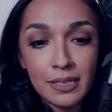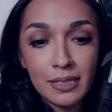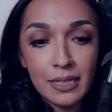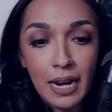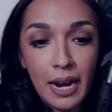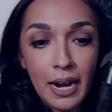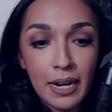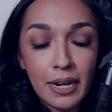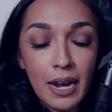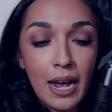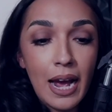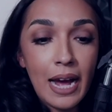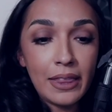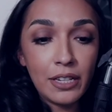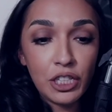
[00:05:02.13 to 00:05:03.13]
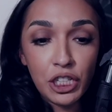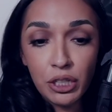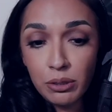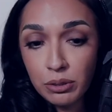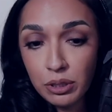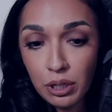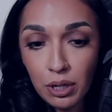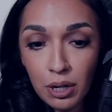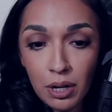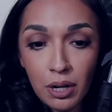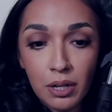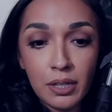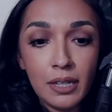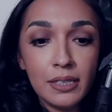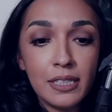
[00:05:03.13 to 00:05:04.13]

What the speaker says: stayed at the Chiltern.